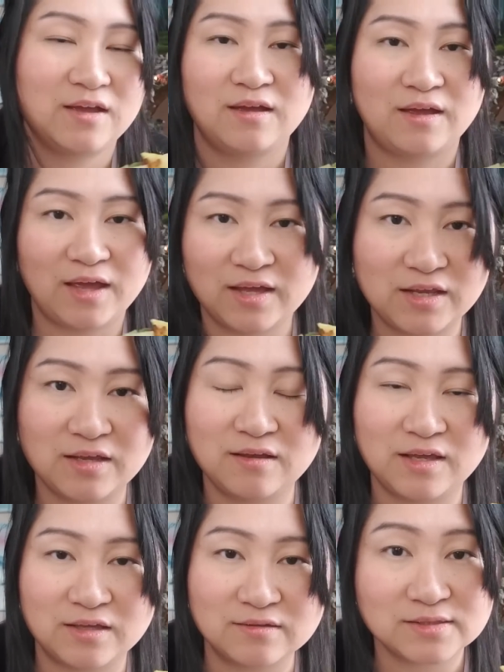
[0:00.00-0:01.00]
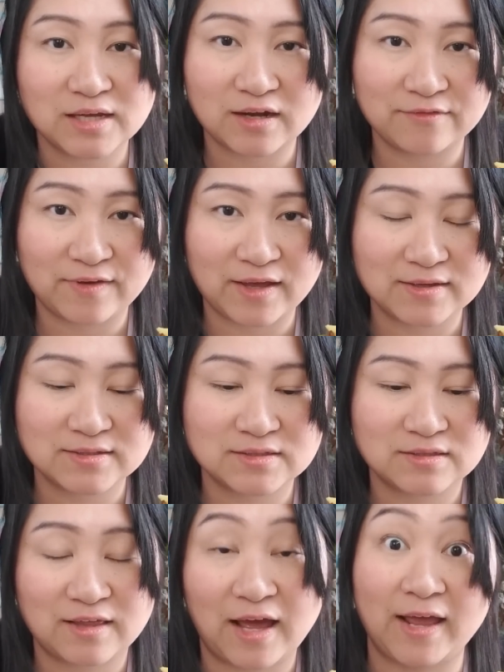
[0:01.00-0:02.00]
any ill side effects
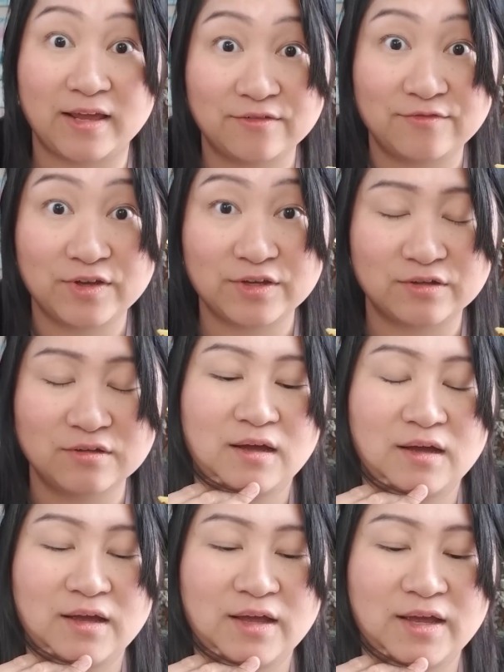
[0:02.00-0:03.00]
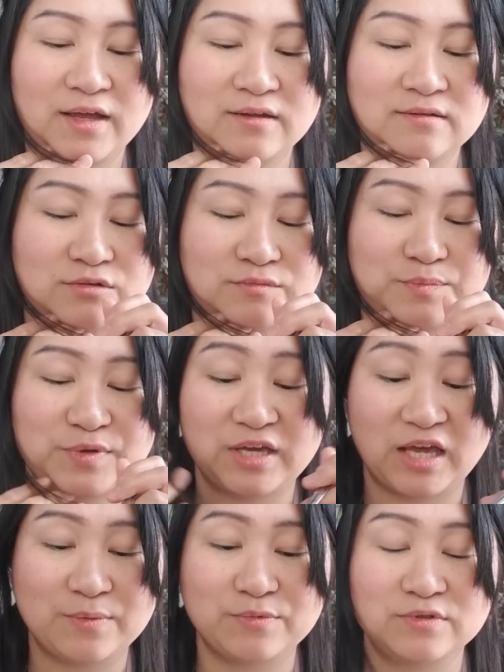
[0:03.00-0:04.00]
that I can feel and be
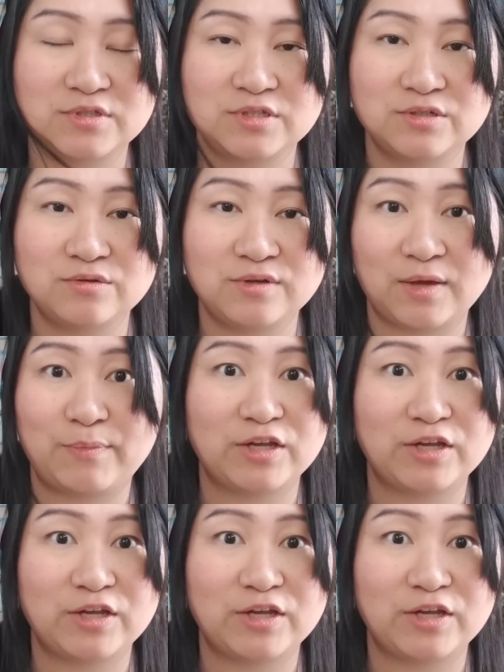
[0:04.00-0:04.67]
able to get back to